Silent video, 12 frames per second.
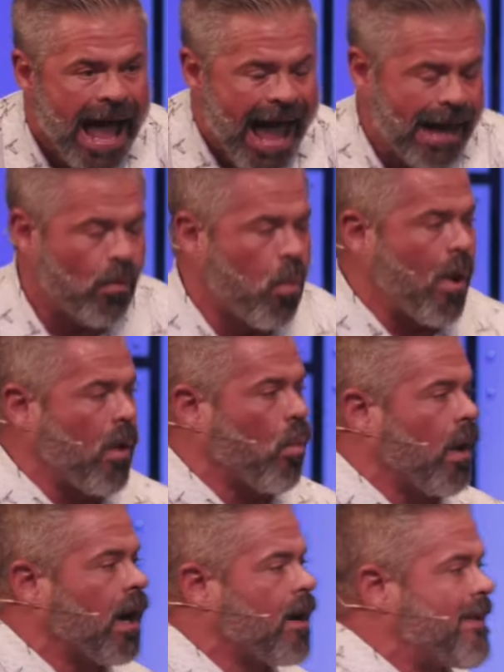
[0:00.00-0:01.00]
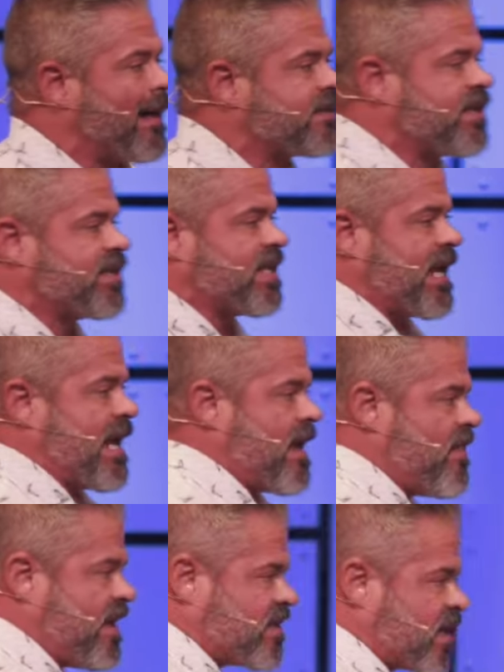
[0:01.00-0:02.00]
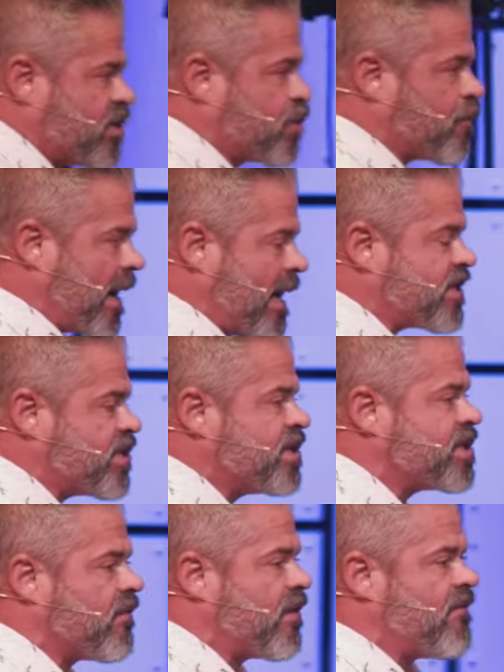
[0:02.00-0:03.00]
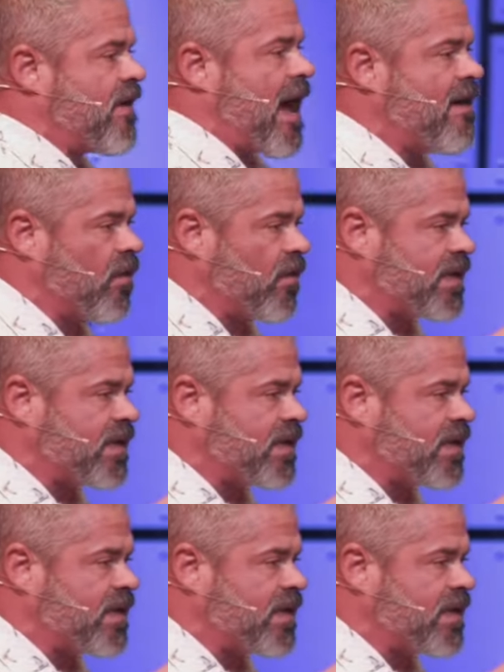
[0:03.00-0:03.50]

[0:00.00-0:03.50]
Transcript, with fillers: And what we're about to see in these expressions of revival,